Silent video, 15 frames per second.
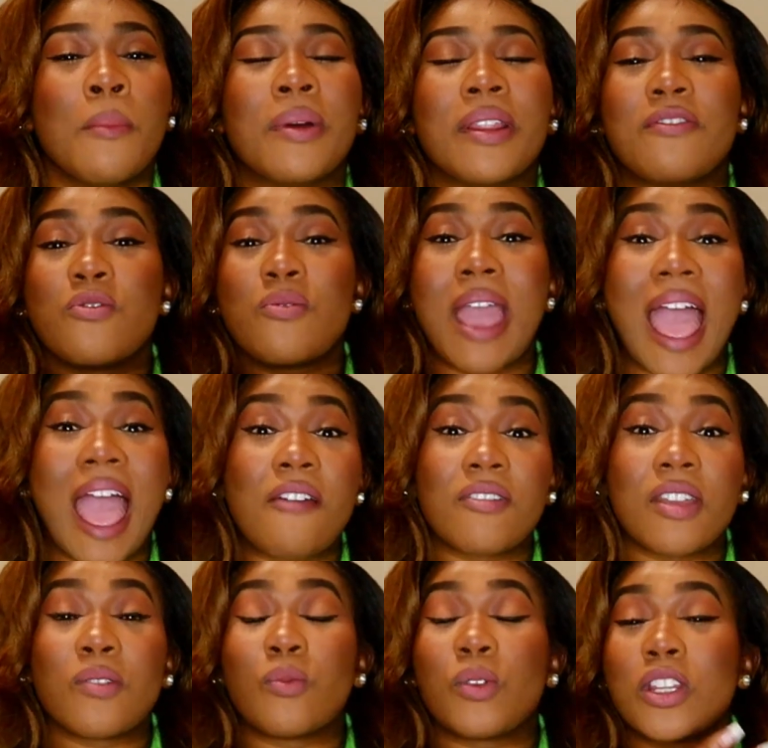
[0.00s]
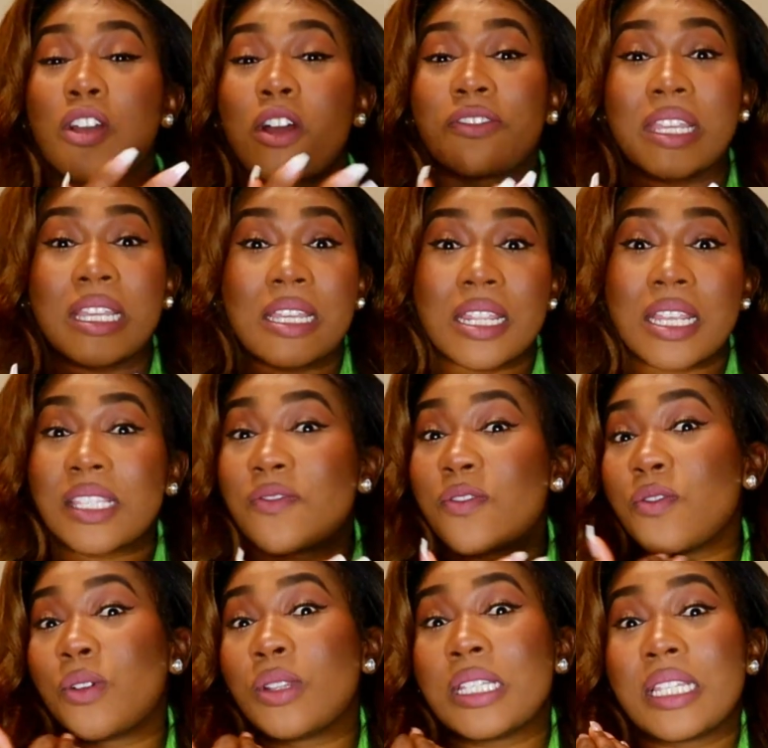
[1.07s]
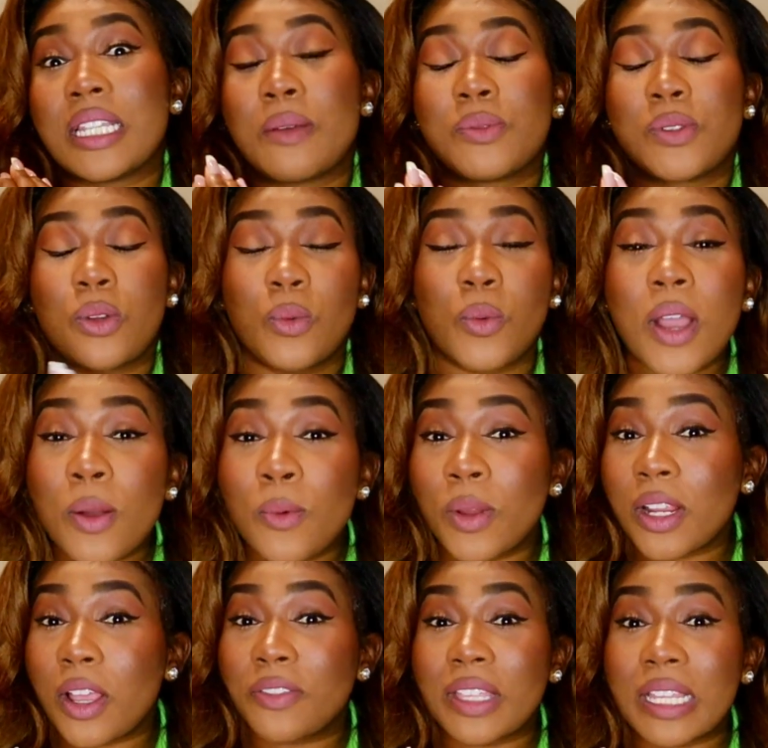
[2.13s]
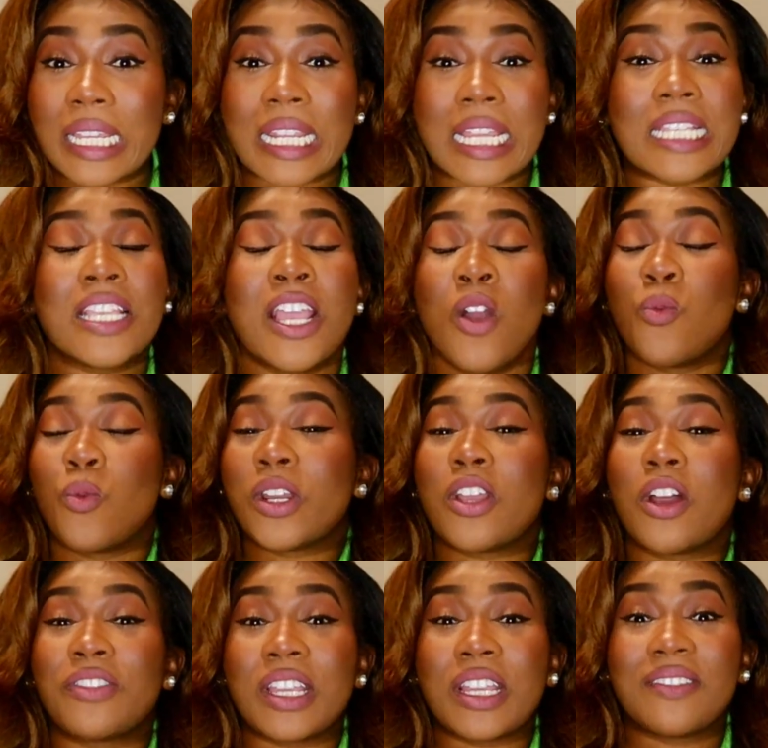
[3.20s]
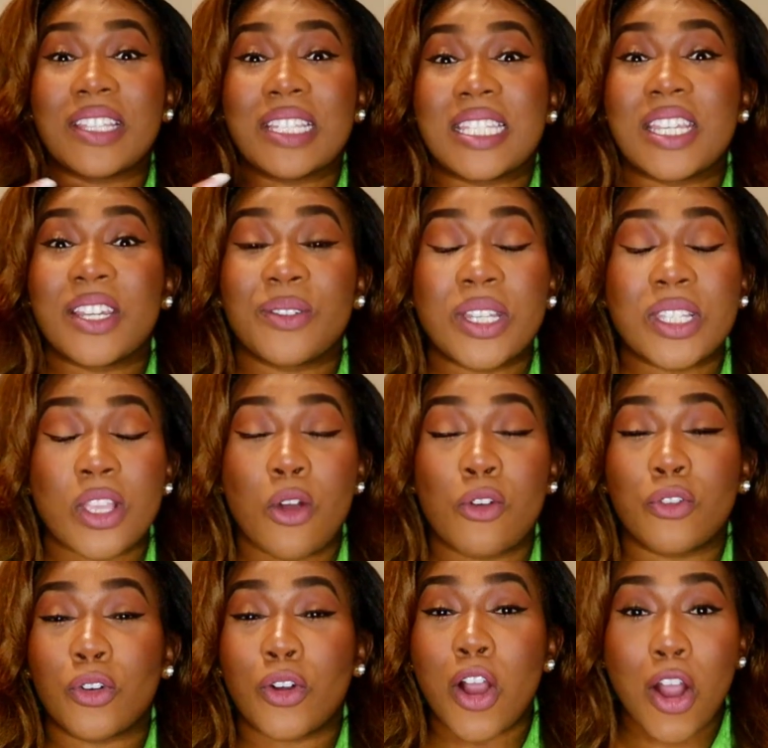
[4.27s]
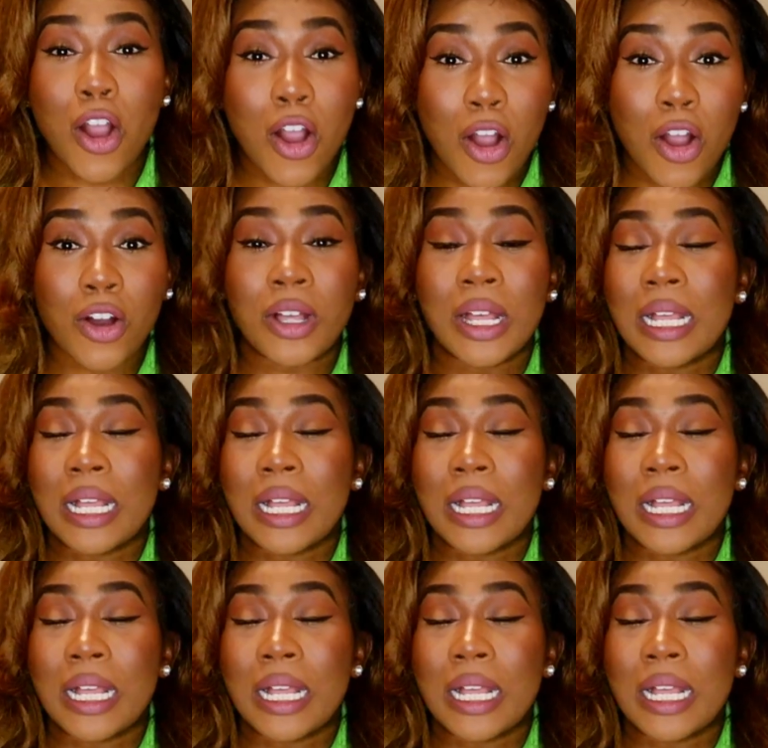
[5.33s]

But if you haven't, what do y'all think it is? If you've only seen episode 1, what do y'all think it is? What do y'all think of the series overall?